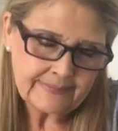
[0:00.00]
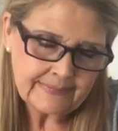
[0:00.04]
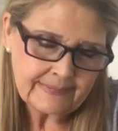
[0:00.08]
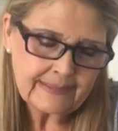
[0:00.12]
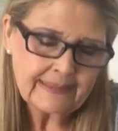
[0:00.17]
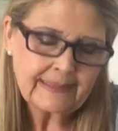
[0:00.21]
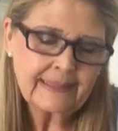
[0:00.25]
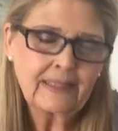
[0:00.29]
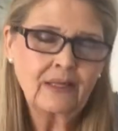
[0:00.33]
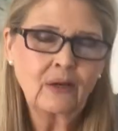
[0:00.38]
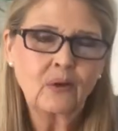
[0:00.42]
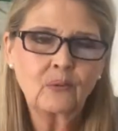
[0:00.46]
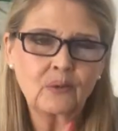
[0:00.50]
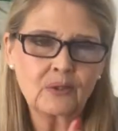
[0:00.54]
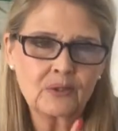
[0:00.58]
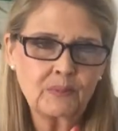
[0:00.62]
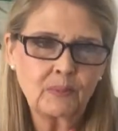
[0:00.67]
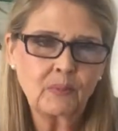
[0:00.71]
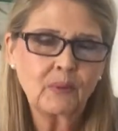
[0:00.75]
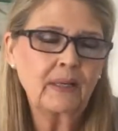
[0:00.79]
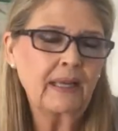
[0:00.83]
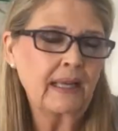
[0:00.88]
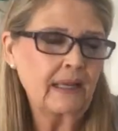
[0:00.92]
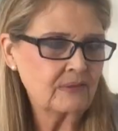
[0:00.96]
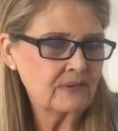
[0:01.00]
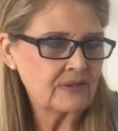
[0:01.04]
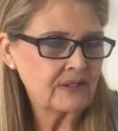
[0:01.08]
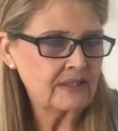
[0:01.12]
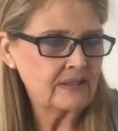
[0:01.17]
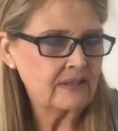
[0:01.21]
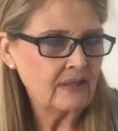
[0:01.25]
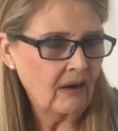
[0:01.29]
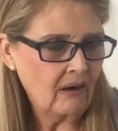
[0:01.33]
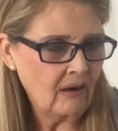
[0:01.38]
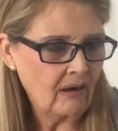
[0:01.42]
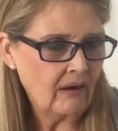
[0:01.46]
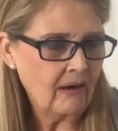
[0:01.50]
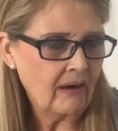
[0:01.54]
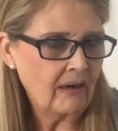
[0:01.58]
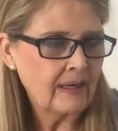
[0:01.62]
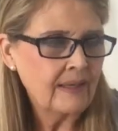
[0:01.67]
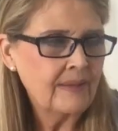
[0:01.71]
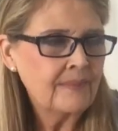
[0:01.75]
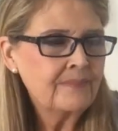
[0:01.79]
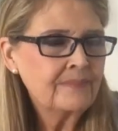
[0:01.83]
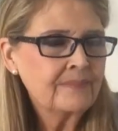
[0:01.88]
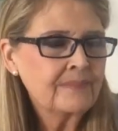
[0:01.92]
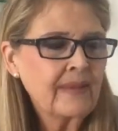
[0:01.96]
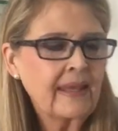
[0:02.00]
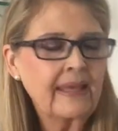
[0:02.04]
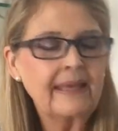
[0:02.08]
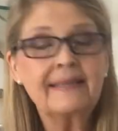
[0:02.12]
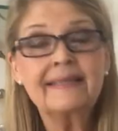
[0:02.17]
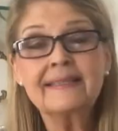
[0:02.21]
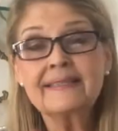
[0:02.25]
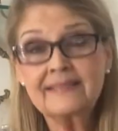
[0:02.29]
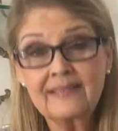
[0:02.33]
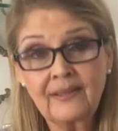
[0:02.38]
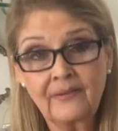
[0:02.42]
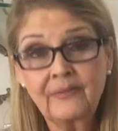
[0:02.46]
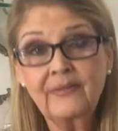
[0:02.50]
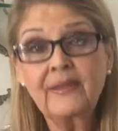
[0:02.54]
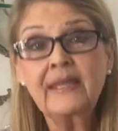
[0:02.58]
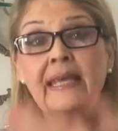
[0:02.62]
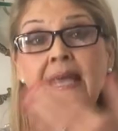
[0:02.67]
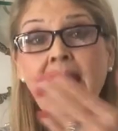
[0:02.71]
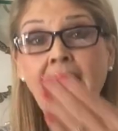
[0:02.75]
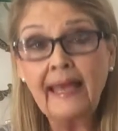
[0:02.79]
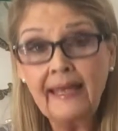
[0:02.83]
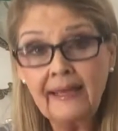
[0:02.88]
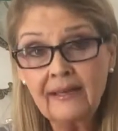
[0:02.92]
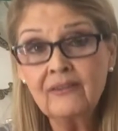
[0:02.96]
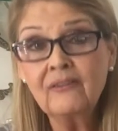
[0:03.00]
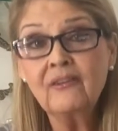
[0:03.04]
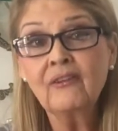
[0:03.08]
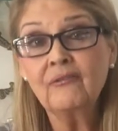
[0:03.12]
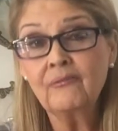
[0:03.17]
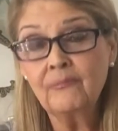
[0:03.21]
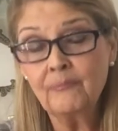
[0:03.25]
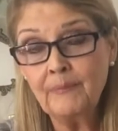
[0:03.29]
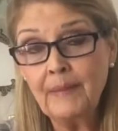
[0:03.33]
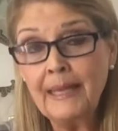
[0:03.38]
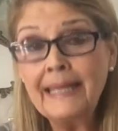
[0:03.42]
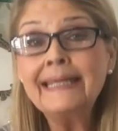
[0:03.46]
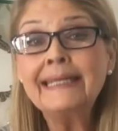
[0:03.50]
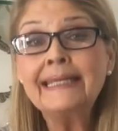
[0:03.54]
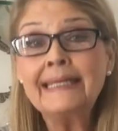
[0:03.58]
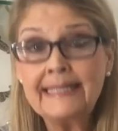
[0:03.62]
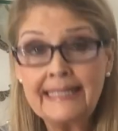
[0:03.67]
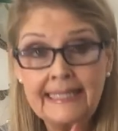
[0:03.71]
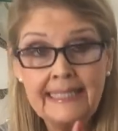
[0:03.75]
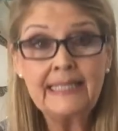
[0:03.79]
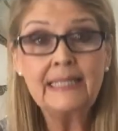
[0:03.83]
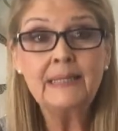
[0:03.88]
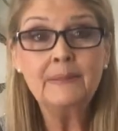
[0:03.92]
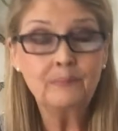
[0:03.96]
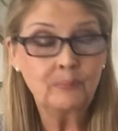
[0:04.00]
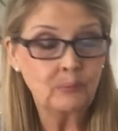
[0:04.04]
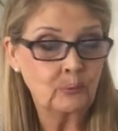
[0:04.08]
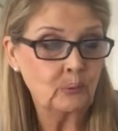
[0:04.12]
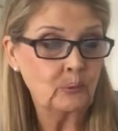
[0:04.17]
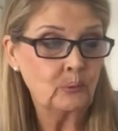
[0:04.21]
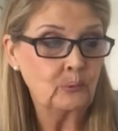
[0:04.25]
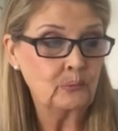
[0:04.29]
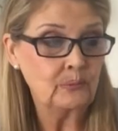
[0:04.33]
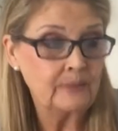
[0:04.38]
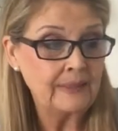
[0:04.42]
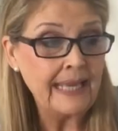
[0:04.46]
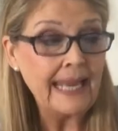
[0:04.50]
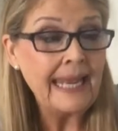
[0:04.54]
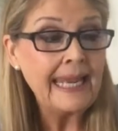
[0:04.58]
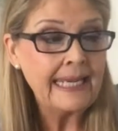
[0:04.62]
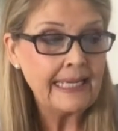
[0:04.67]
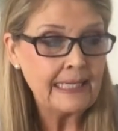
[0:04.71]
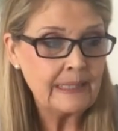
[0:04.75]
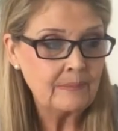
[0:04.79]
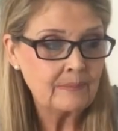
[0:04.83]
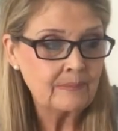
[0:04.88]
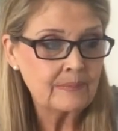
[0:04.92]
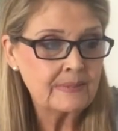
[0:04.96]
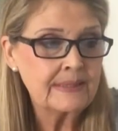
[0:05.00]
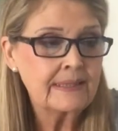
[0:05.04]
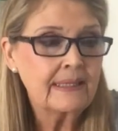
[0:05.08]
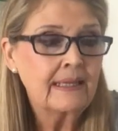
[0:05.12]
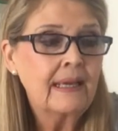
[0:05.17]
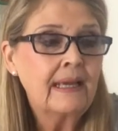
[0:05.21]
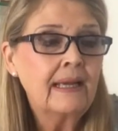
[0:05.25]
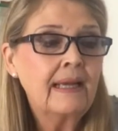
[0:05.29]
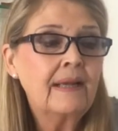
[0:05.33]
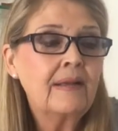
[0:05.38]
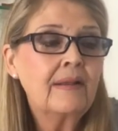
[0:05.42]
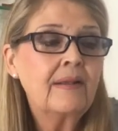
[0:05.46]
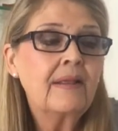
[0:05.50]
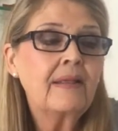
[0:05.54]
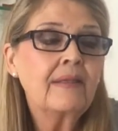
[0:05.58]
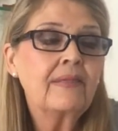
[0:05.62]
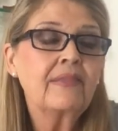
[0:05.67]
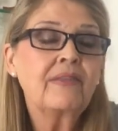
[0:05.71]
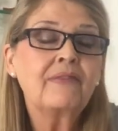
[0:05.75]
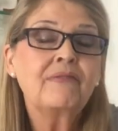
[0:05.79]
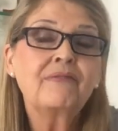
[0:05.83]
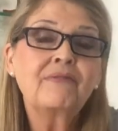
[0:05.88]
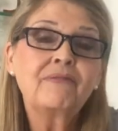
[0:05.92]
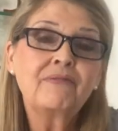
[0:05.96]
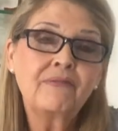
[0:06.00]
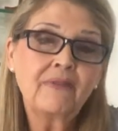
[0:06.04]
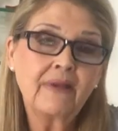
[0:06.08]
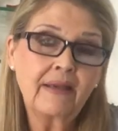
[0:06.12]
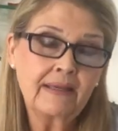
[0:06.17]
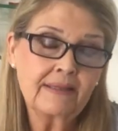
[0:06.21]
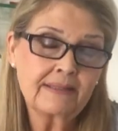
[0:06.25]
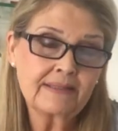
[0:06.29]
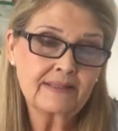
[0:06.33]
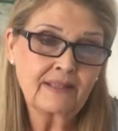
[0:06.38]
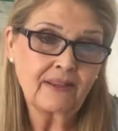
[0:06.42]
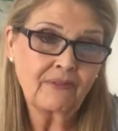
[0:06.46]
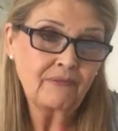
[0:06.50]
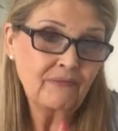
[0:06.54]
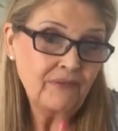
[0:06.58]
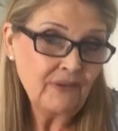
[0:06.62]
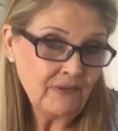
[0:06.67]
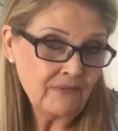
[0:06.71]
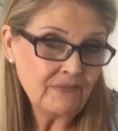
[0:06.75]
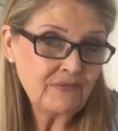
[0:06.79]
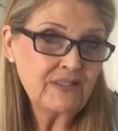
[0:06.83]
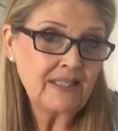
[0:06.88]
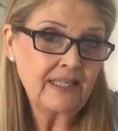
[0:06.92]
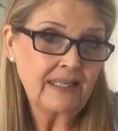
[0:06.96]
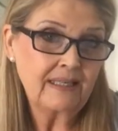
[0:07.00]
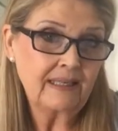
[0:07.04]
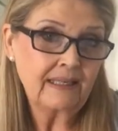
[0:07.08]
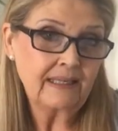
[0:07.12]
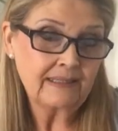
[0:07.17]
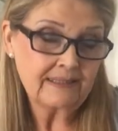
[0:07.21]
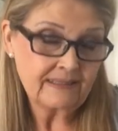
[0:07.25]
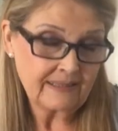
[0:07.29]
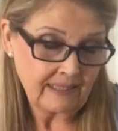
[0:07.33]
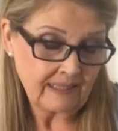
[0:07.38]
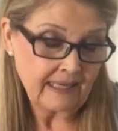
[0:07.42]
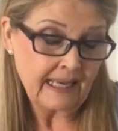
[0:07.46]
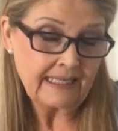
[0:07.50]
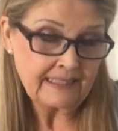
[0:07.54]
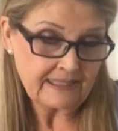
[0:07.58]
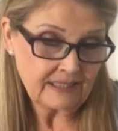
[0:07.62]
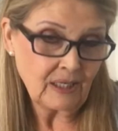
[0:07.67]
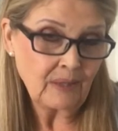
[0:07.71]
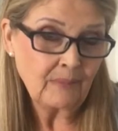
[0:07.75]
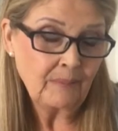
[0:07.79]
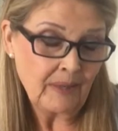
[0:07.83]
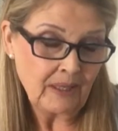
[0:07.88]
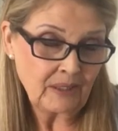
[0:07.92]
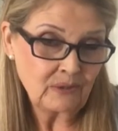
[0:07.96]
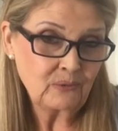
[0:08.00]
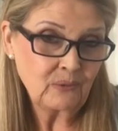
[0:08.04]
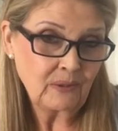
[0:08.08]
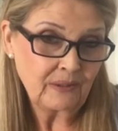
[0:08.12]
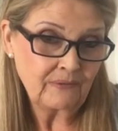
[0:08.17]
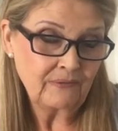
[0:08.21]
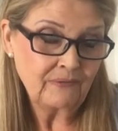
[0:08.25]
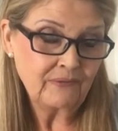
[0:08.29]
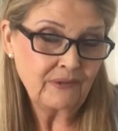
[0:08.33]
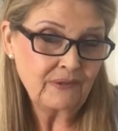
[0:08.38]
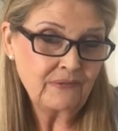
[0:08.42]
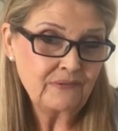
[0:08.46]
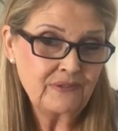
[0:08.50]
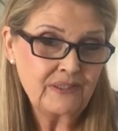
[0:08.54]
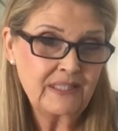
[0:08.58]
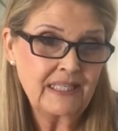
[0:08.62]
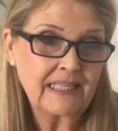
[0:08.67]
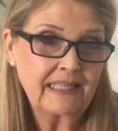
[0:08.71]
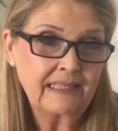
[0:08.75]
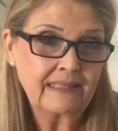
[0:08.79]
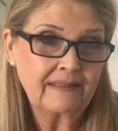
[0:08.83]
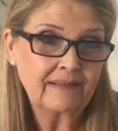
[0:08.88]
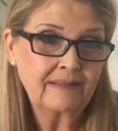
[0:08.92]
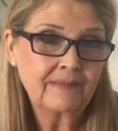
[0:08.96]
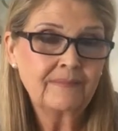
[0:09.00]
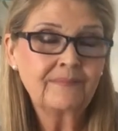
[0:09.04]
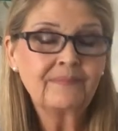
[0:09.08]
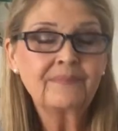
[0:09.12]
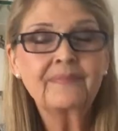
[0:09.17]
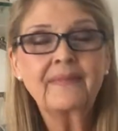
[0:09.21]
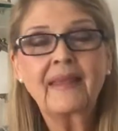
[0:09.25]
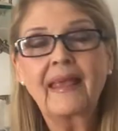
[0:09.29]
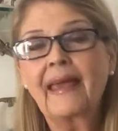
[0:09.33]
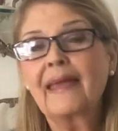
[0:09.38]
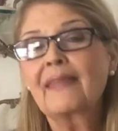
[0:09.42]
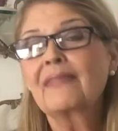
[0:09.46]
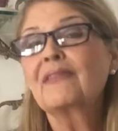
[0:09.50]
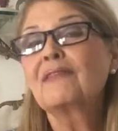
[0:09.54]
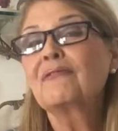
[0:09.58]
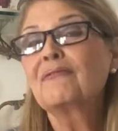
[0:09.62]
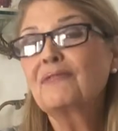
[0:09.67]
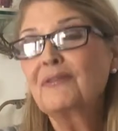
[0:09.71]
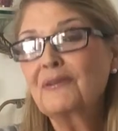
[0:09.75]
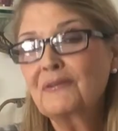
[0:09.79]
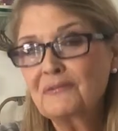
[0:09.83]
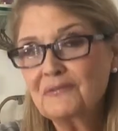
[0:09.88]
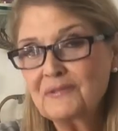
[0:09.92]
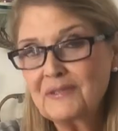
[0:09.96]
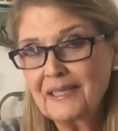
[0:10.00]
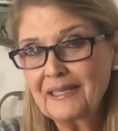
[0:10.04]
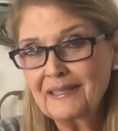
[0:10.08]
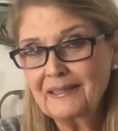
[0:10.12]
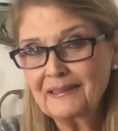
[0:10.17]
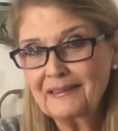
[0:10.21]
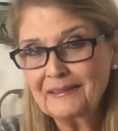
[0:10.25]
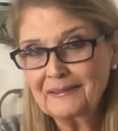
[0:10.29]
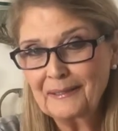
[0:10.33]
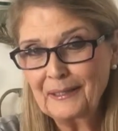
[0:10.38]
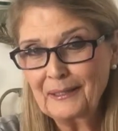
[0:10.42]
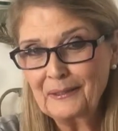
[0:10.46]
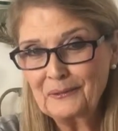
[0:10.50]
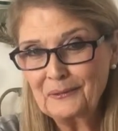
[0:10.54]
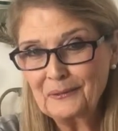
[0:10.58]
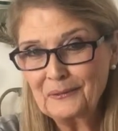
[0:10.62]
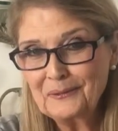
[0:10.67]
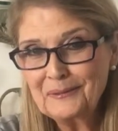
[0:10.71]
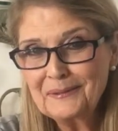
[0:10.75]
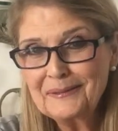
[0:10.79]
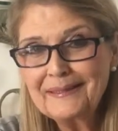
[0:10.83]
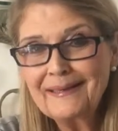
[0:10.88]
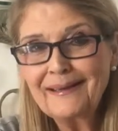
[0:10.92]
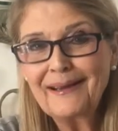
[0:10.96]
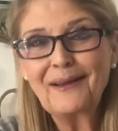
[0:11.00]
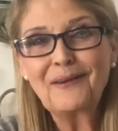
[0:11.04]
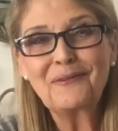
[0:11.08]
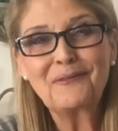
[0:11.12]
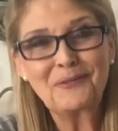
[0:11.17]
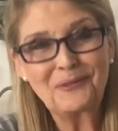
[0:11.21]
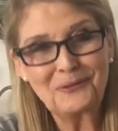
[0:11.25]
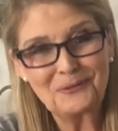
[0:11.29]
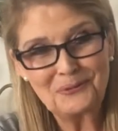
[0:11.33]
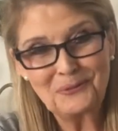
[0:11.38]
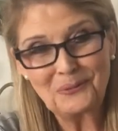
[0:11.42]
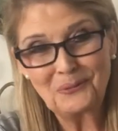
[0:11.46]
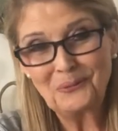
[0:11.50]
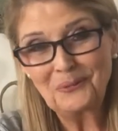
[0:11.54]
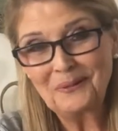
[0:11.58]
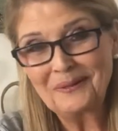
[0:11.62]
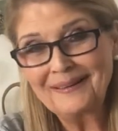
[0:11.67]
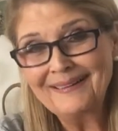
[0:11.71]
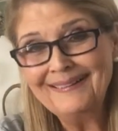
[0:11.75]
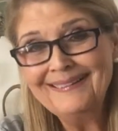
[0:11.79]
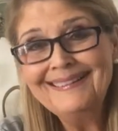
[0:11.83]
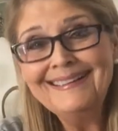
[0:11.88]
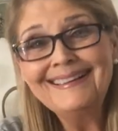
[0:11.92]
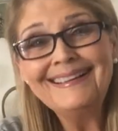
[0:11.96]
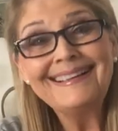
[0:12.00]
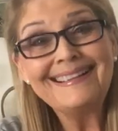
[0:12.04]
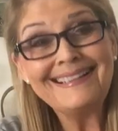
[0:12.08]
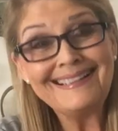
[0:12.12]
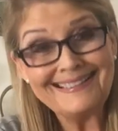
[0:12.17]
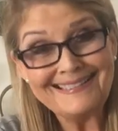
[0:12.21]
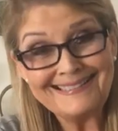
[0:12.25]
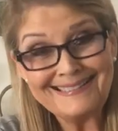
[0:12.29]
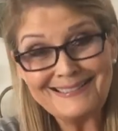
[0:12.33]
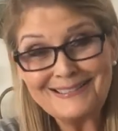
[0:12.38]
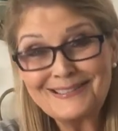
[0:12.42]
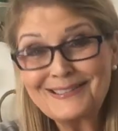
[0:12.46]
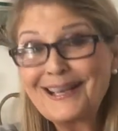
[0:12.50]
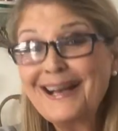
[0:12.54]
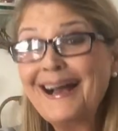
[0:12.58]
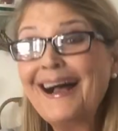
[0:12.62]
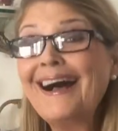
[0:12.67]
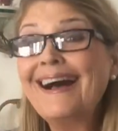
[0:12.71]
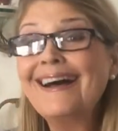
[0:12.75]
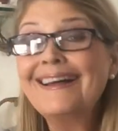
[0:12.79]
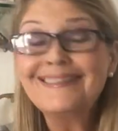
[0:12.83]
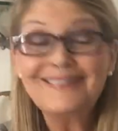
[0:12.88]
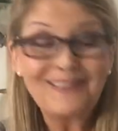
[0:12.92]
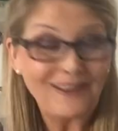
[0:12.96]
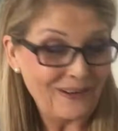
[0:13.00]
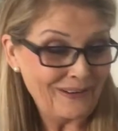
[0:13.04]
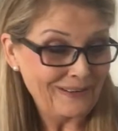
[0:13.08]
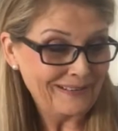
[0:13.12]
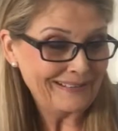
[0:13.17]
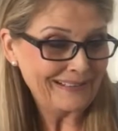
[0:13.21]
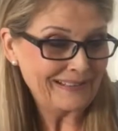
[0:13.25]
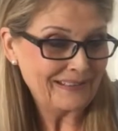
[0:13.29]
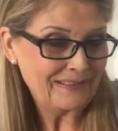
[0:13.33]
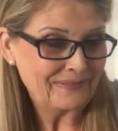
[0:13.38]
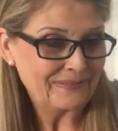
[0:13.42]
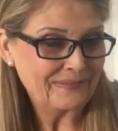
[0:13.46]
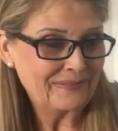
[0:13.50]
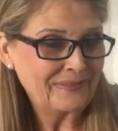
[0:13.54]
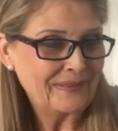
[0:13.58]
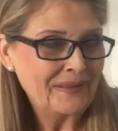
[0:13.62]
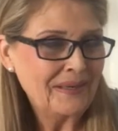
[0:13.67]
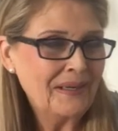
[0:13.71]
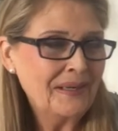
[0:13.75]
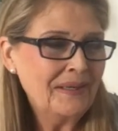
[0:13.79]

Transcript: you know, is pronounced Yah, and is at the end of many Hebrew names, has a gematria of 15, and the 15th letter of the Torah is an Aleph.